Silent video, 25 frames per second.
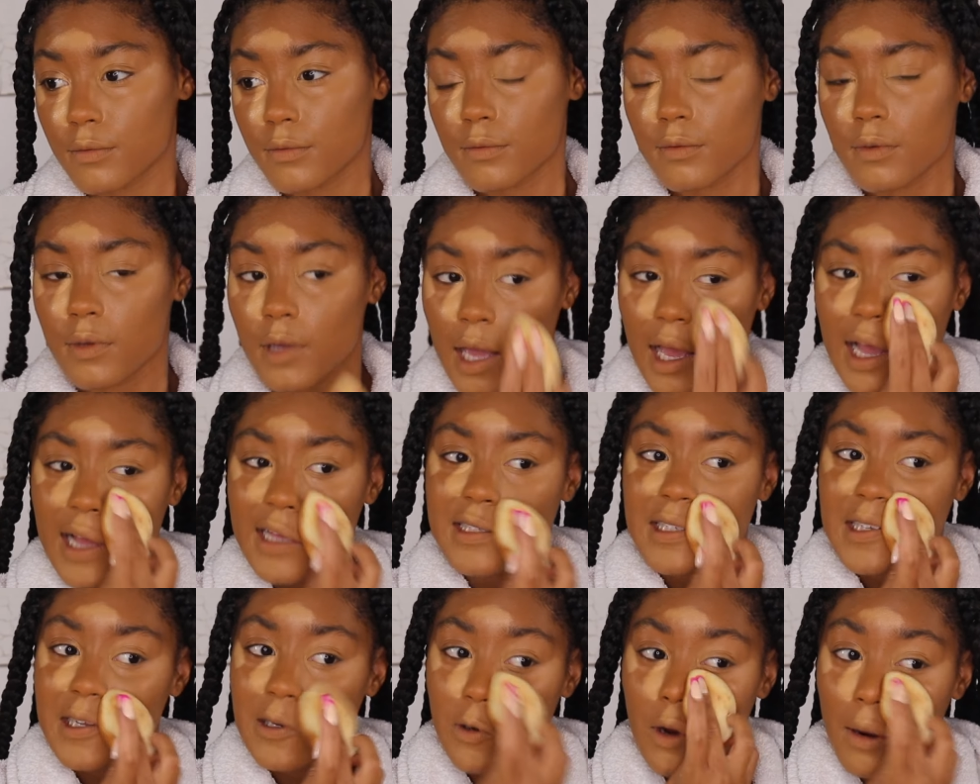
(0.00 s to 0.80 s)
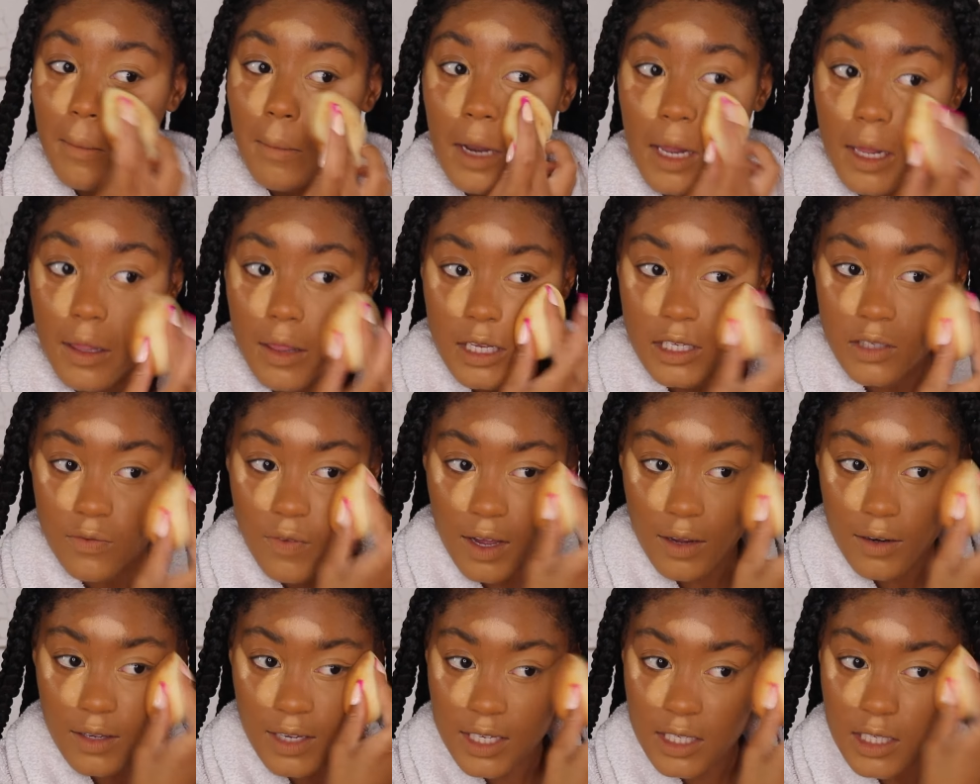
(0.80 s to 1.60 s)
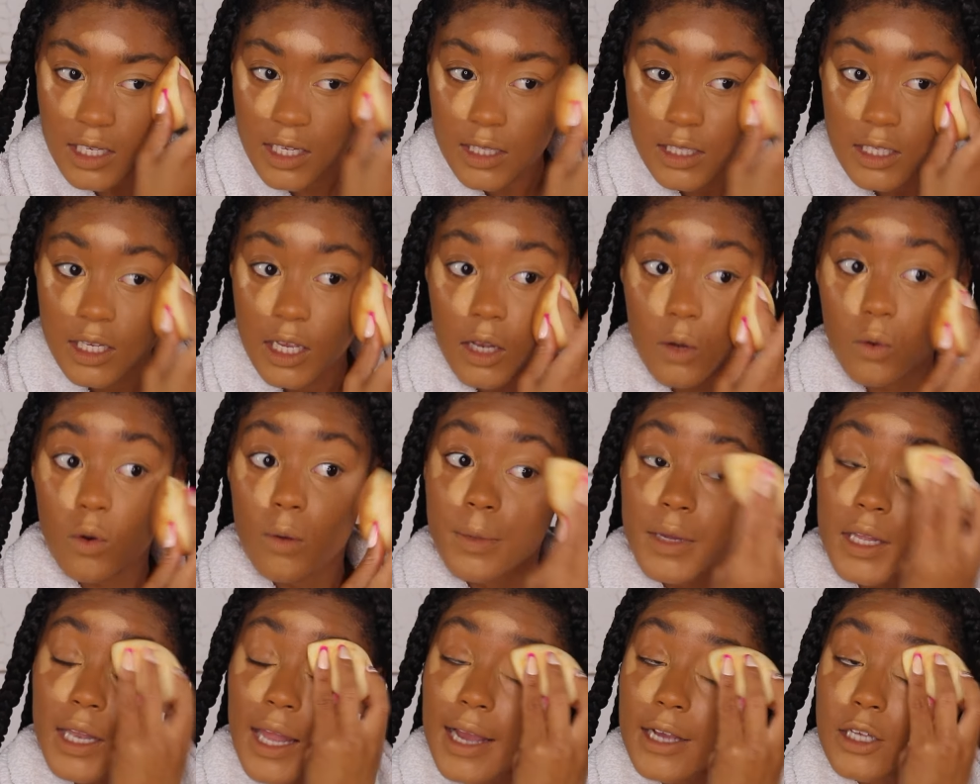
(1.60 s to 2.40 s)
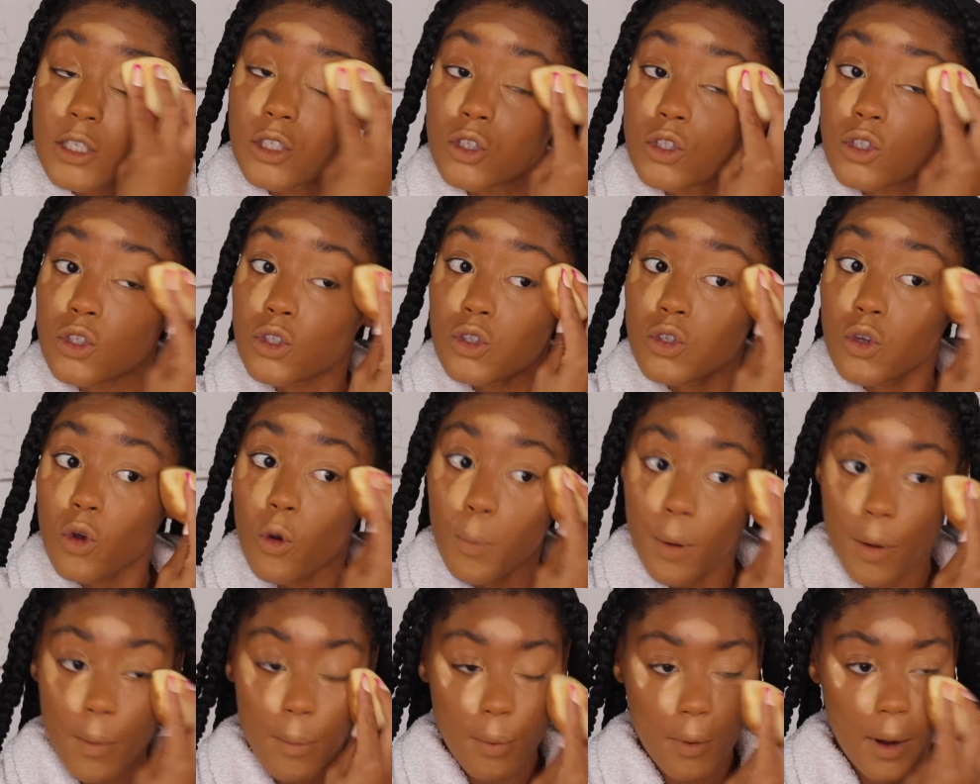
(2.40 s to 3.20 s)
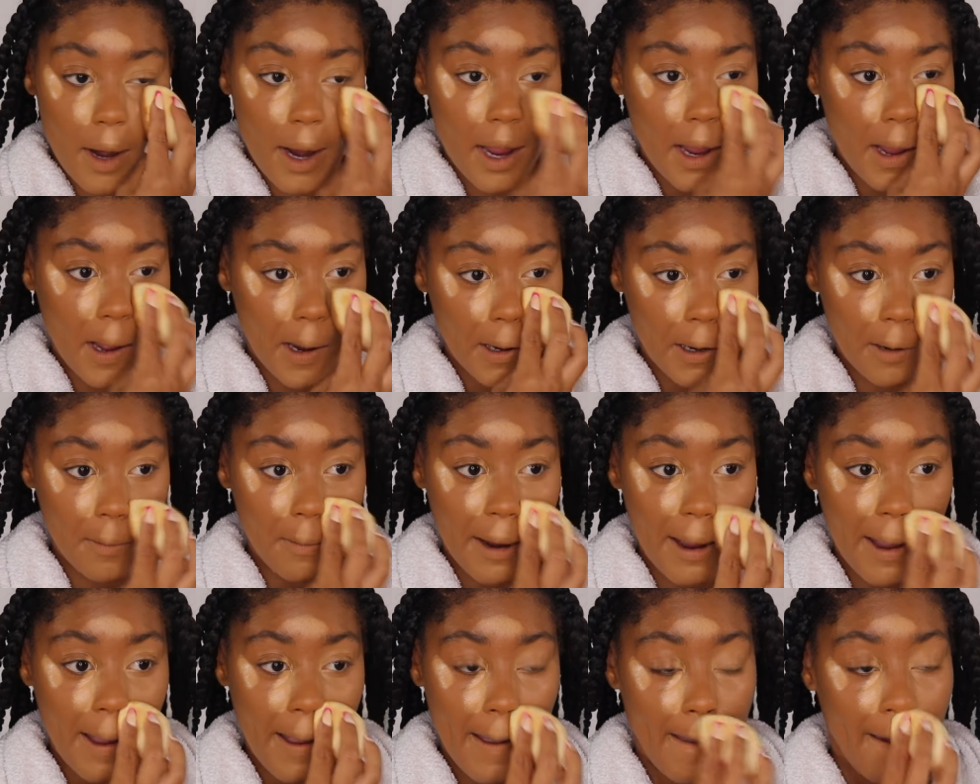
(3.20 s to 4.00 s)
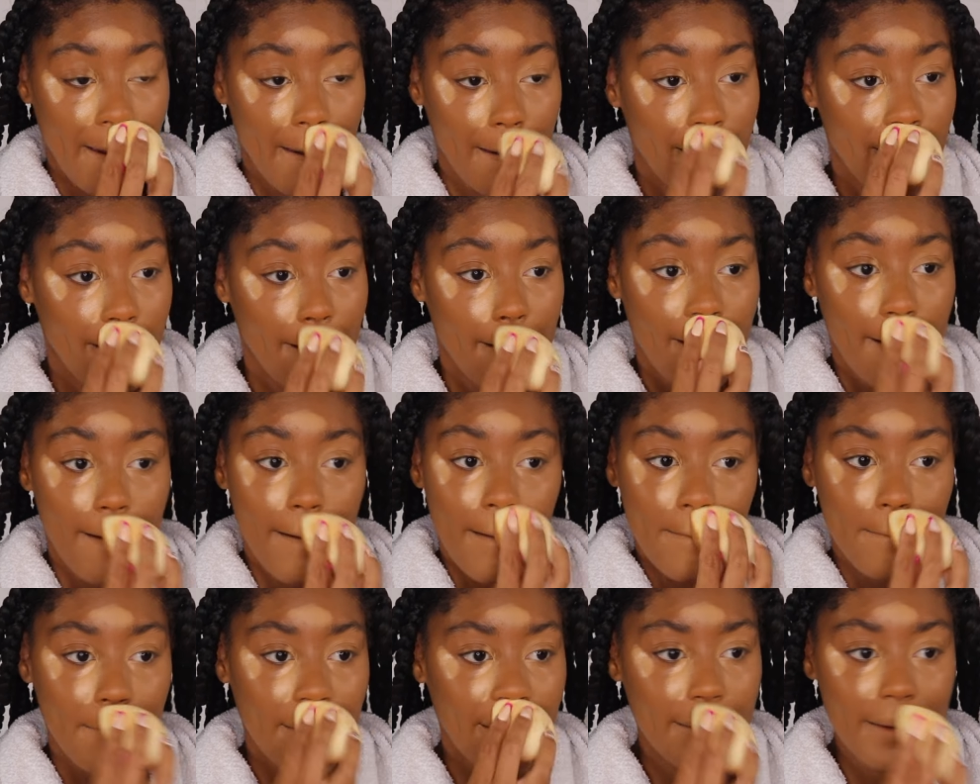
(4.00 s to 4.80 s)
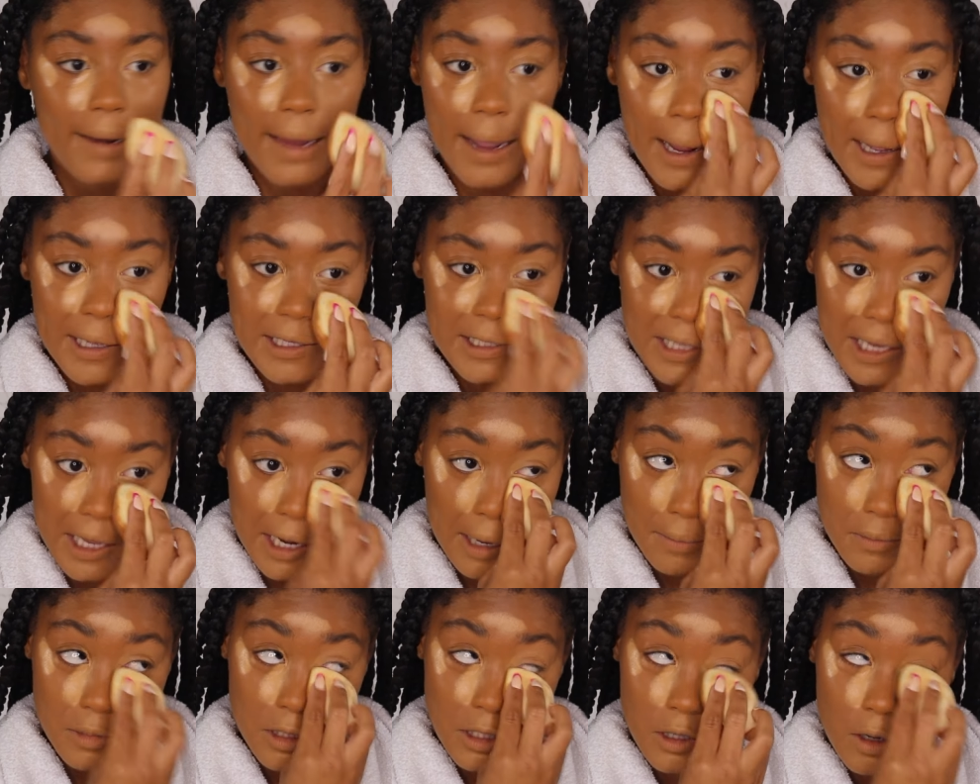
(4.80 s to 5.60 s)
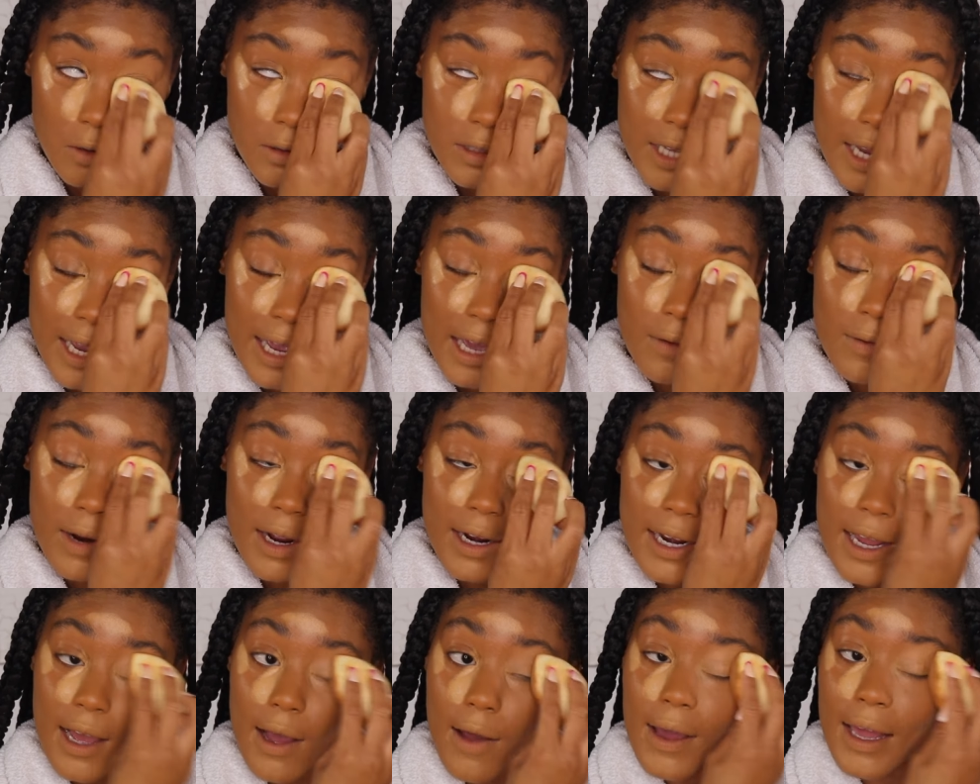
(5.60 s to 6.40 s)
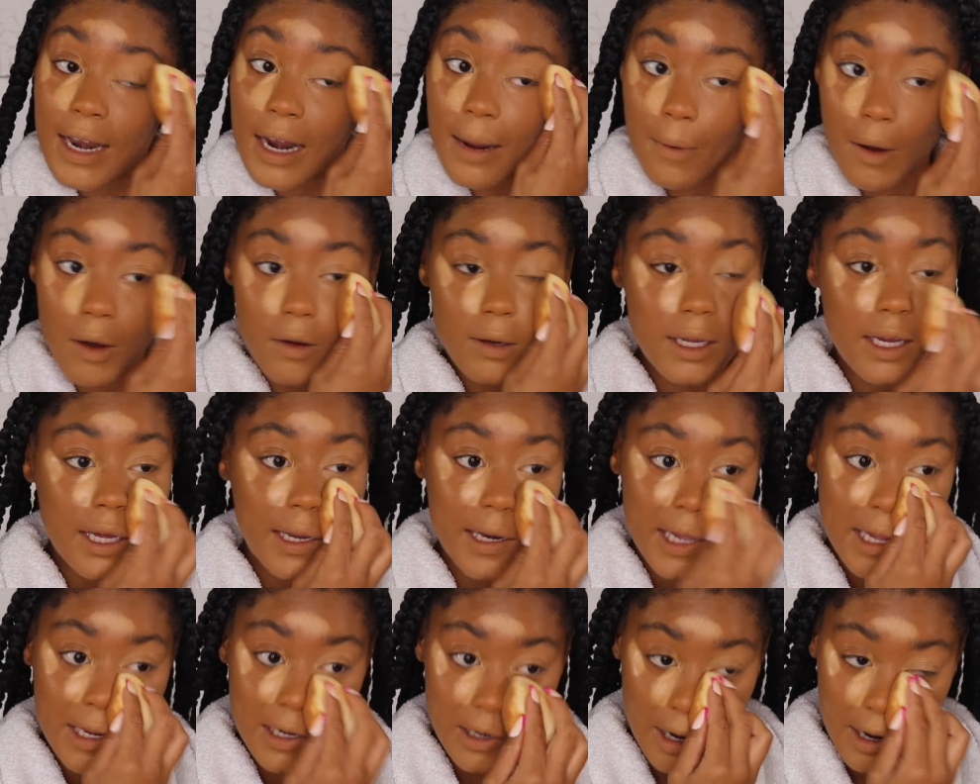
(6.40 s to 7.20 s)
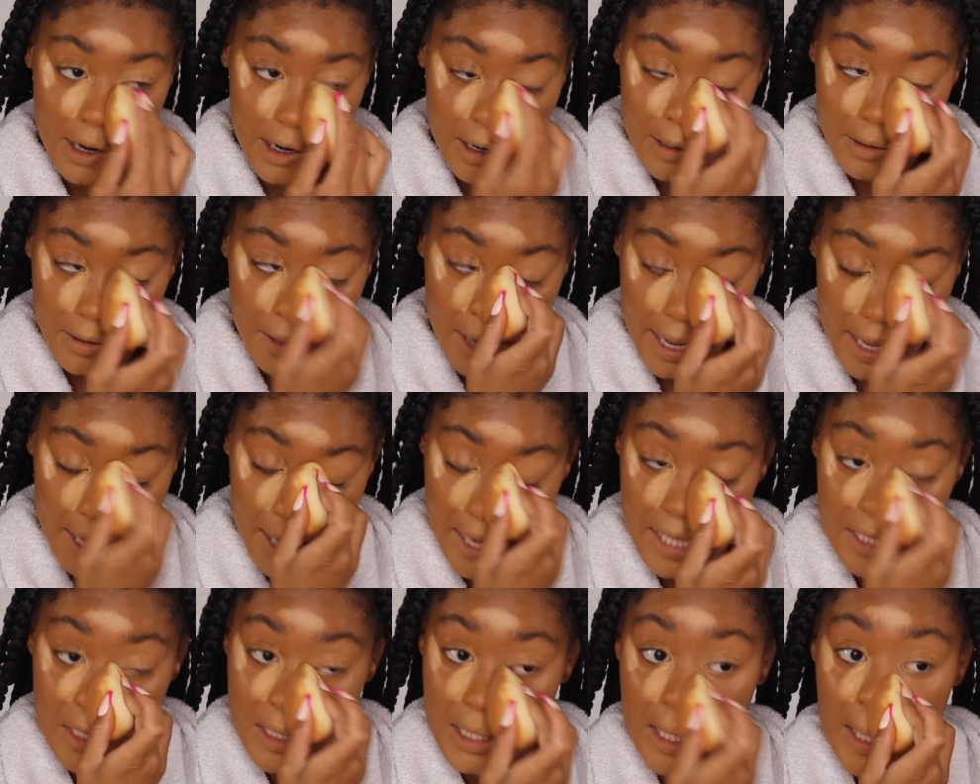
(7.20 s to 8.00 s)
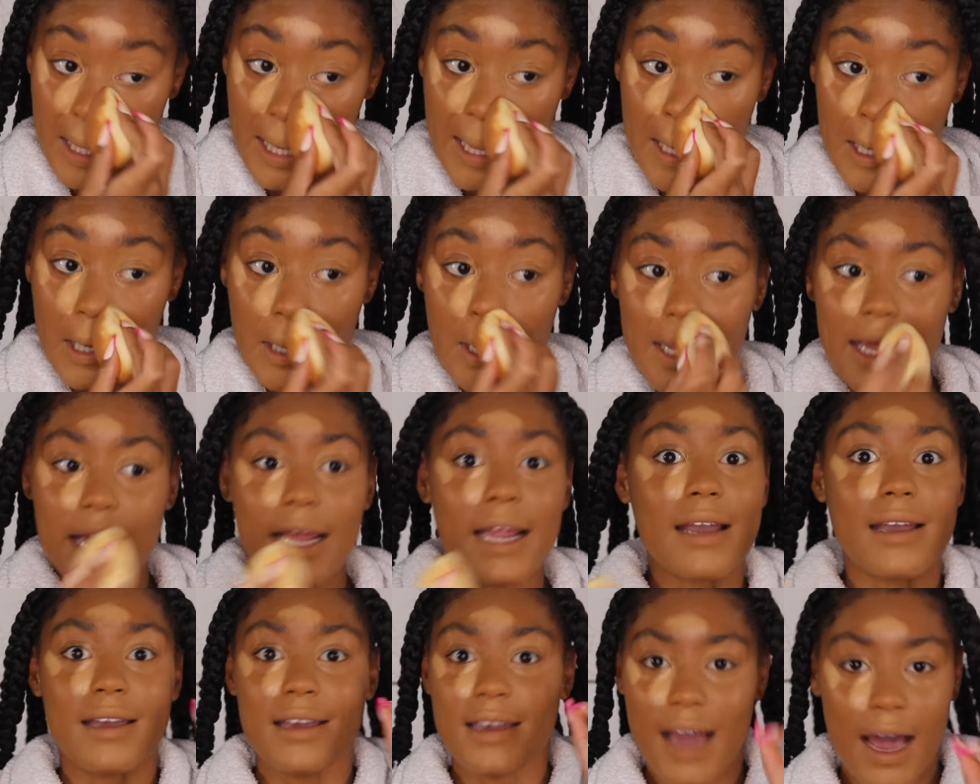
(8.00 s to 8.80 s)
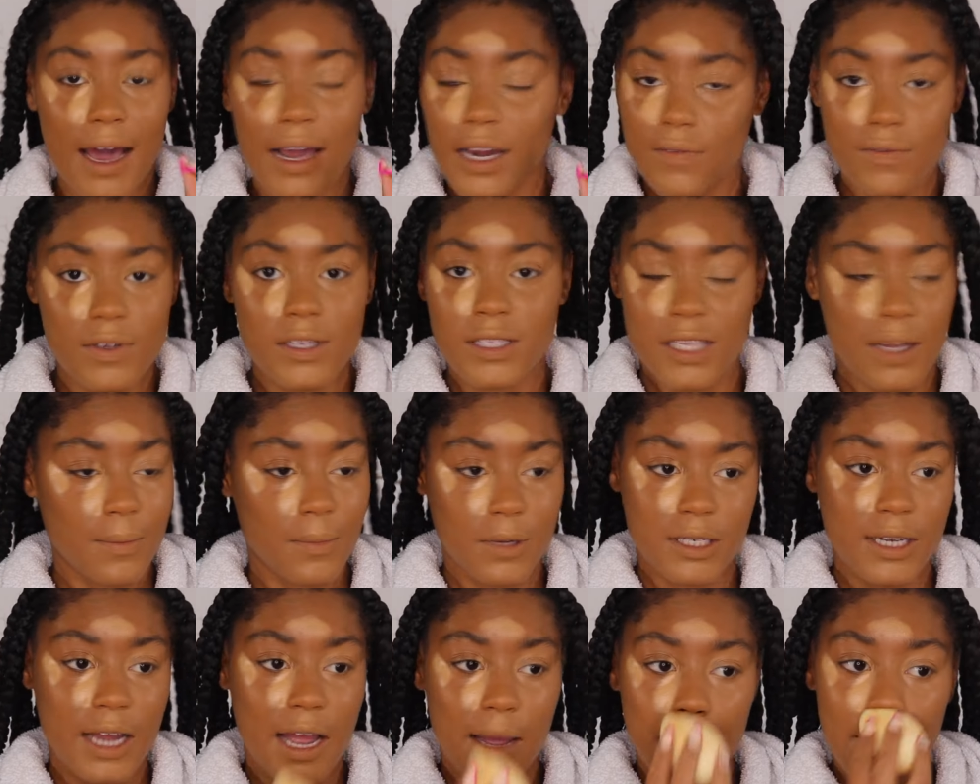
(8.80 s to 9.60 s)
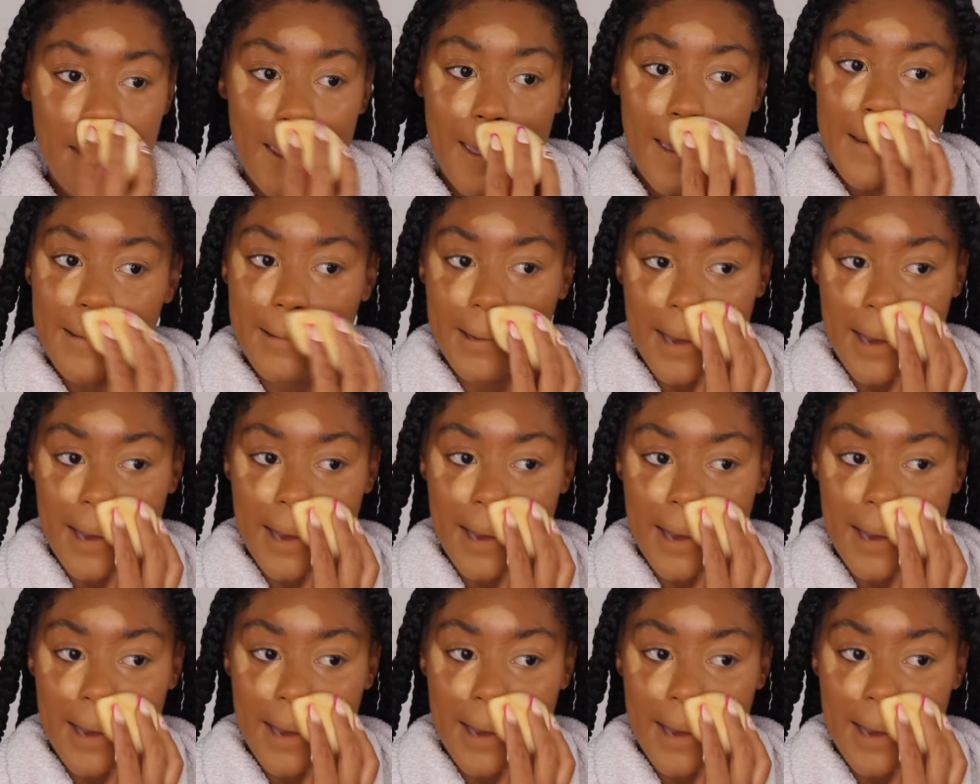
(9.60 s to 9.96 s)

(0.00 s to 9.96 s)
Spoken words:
Yeah, see, normally this concealer would be like super bright under my eye, but like I said, I'm so tan right now and I'm only gonna get darker. Like, it's literally not even summertime yet.